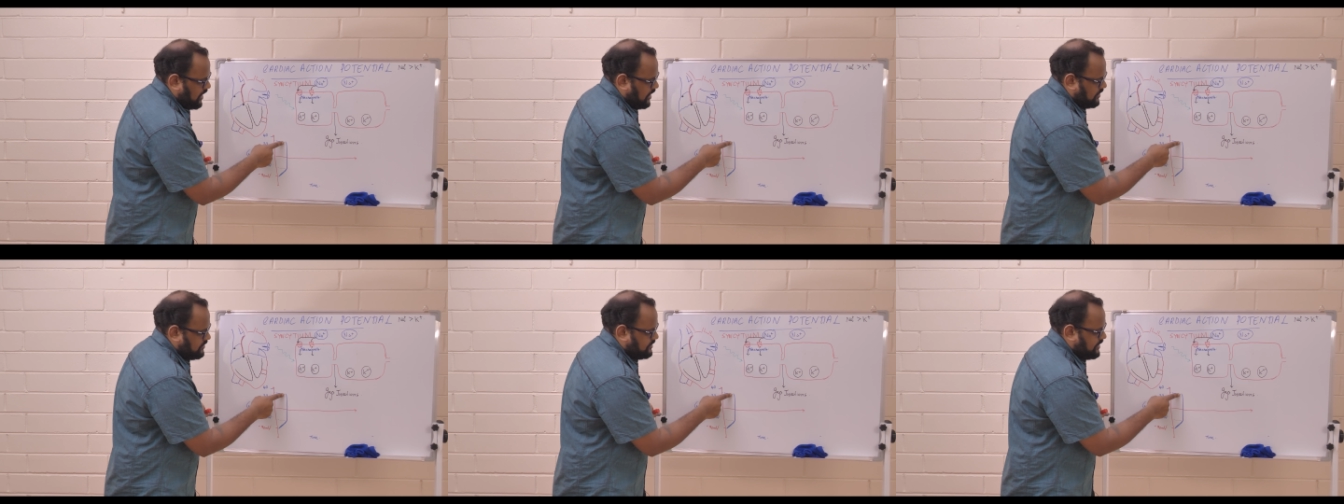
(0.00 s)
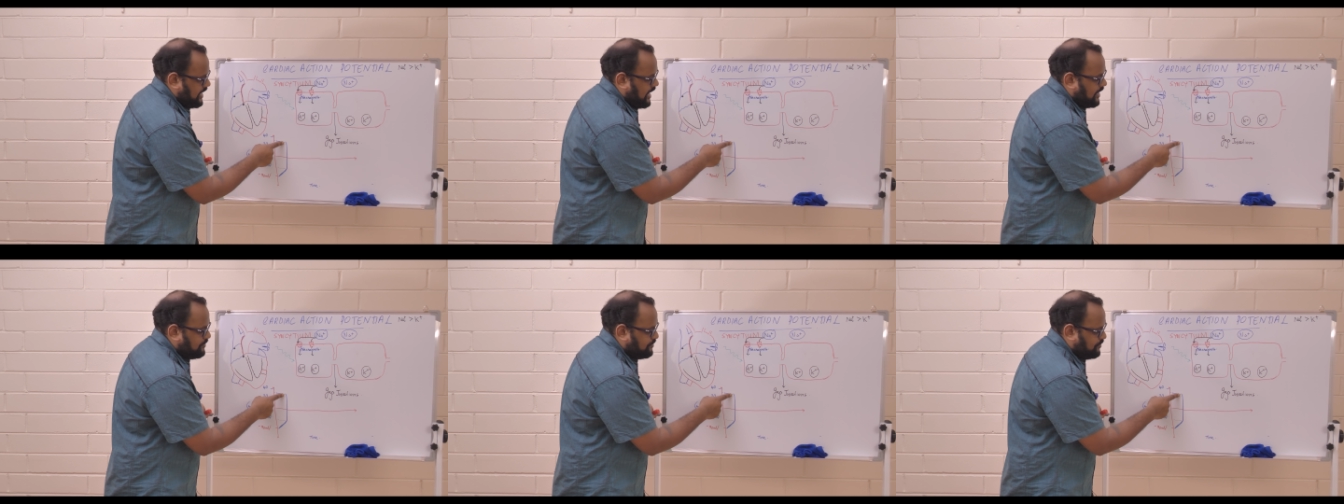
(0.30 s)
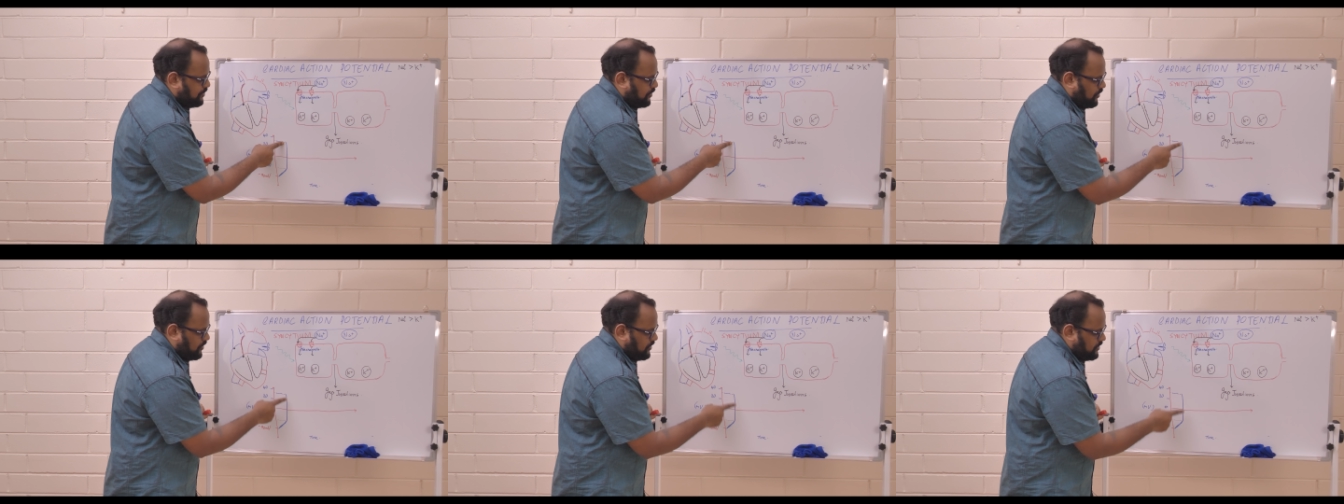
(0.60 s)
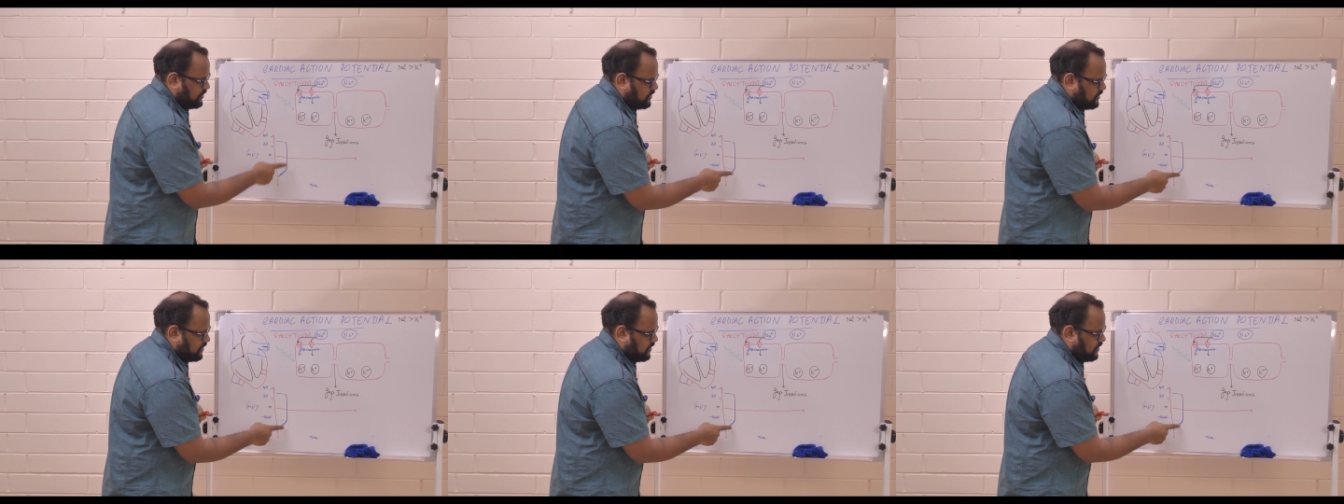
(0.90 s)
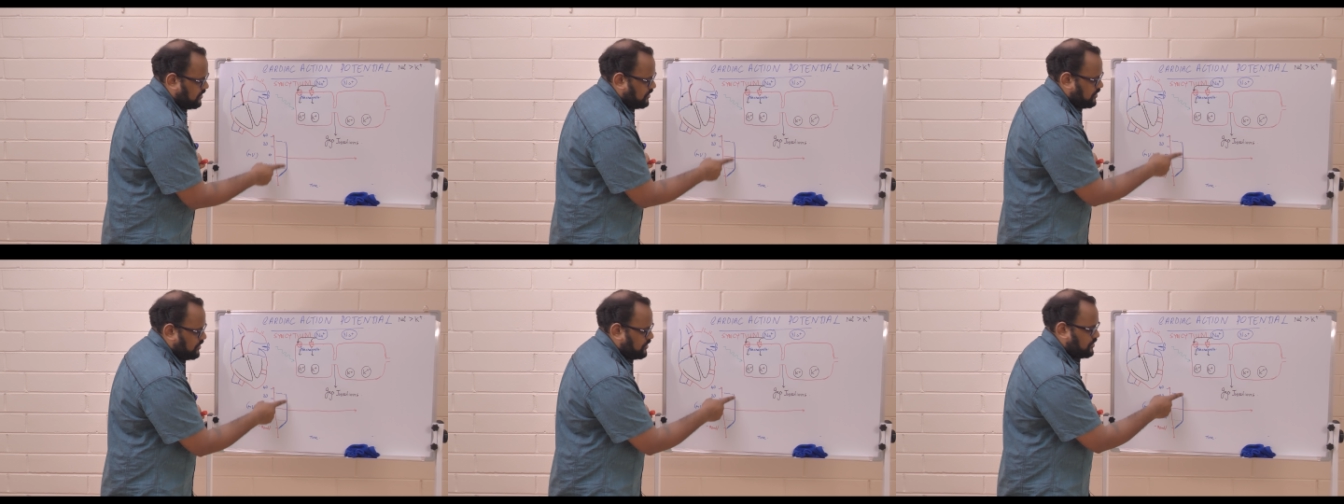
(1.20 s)
at that point,
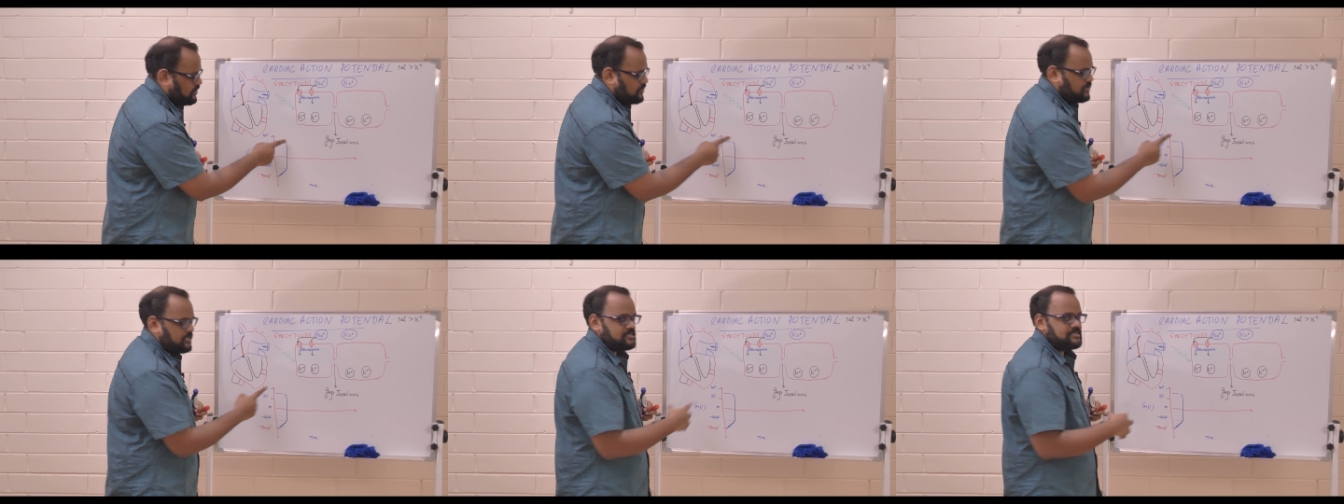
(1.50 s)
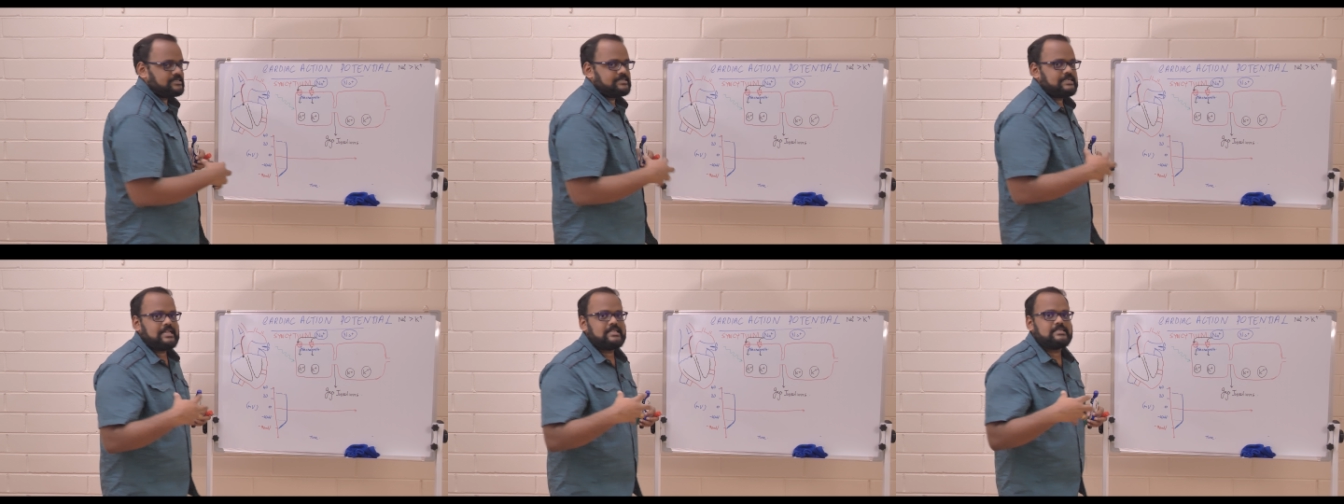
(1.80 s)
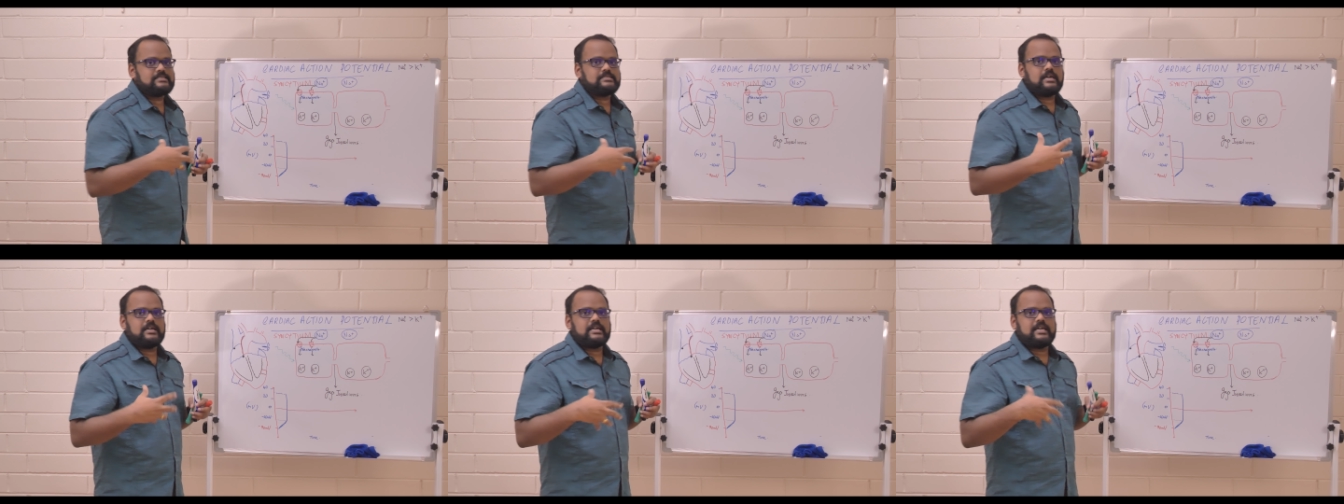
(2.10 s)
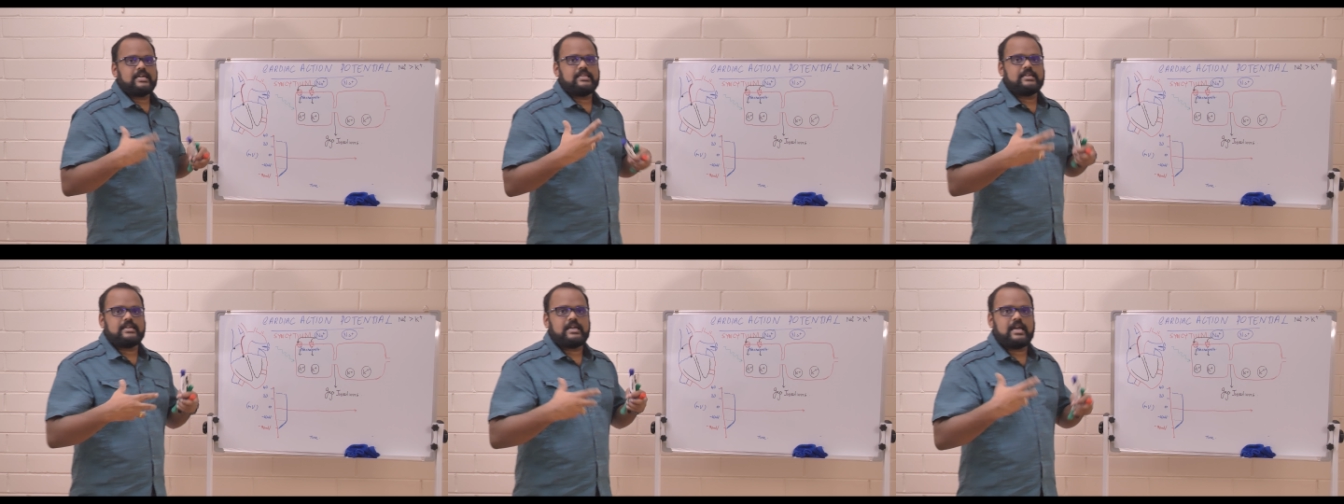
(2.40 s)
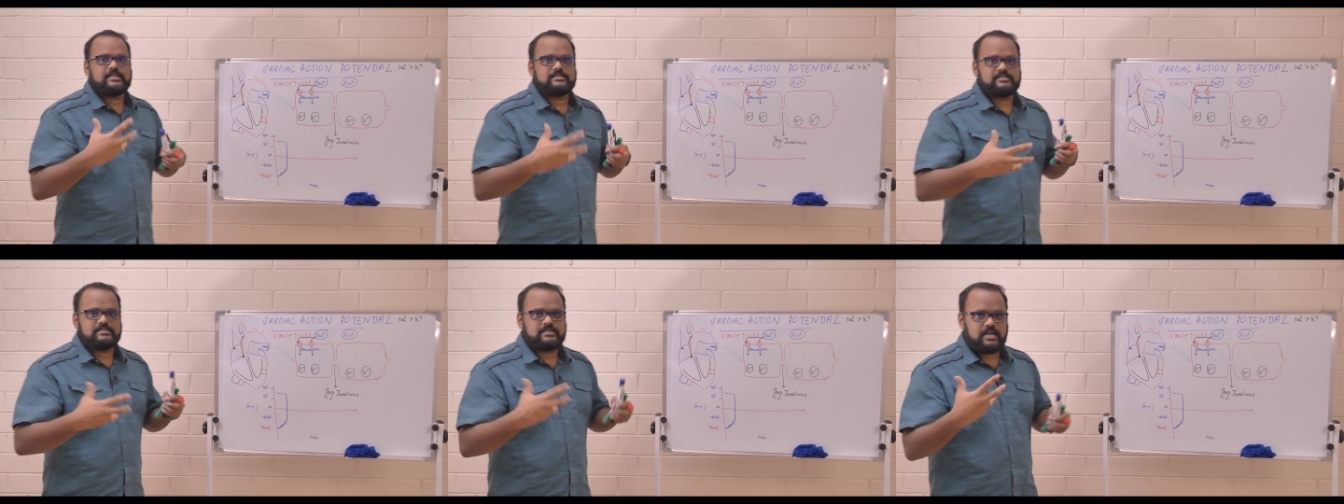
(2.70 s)
the cells are getting
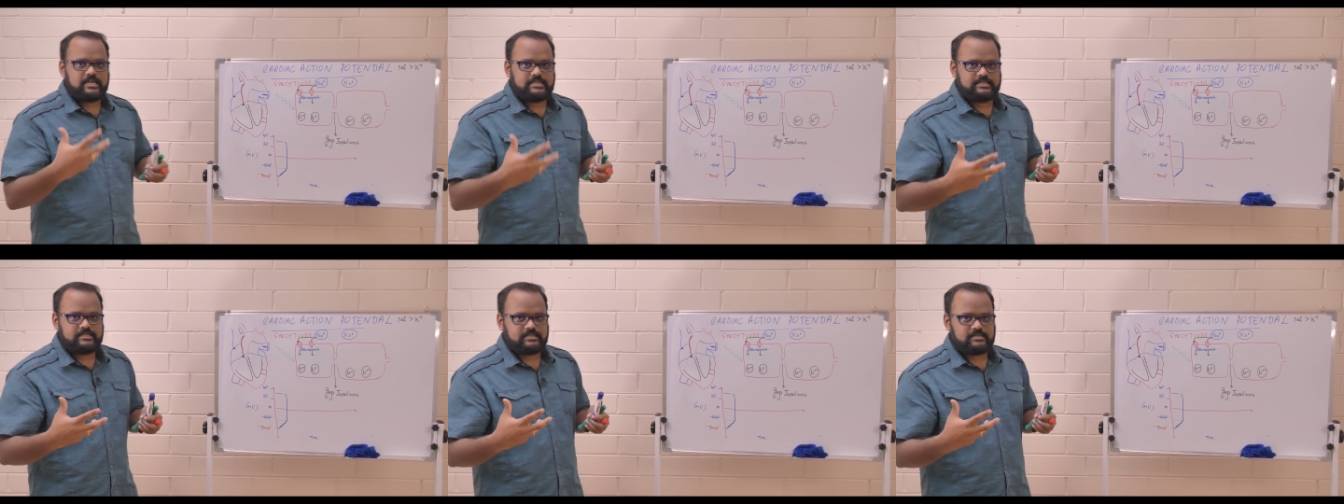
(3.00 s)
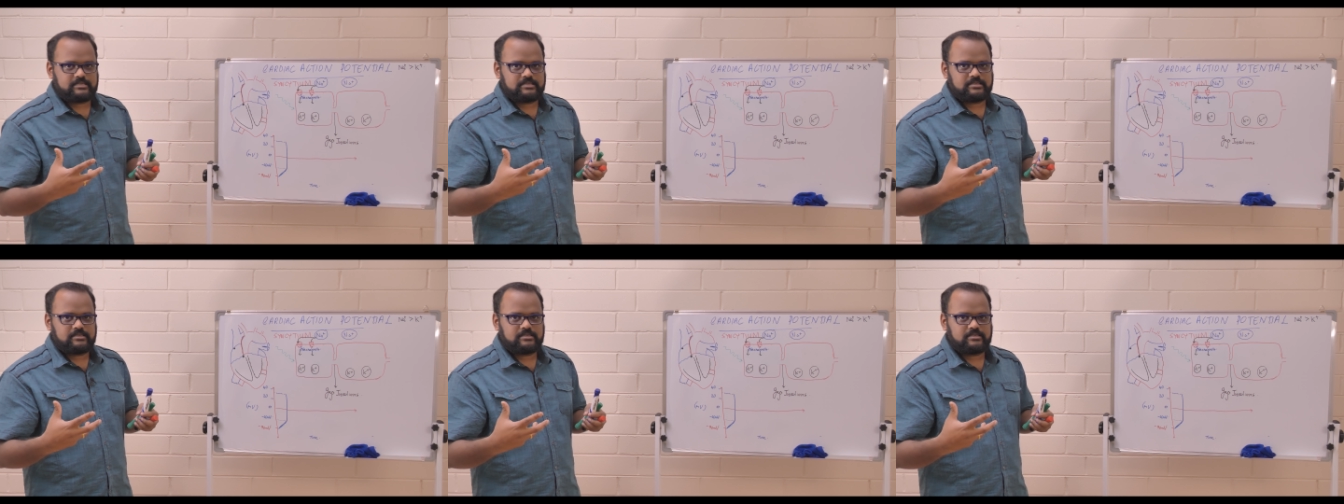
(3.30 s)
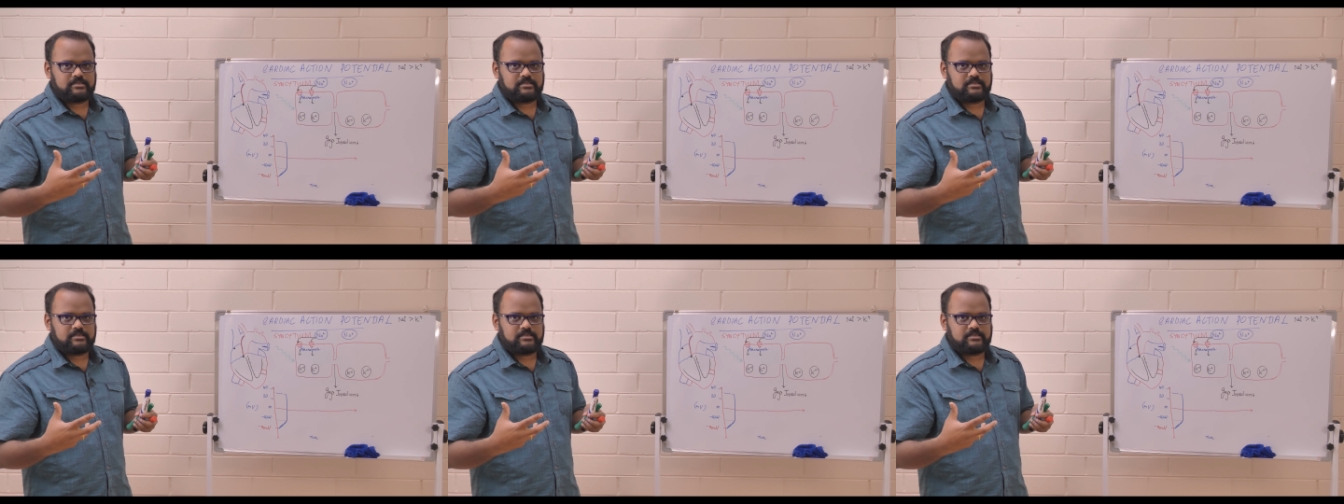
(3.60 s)
excited.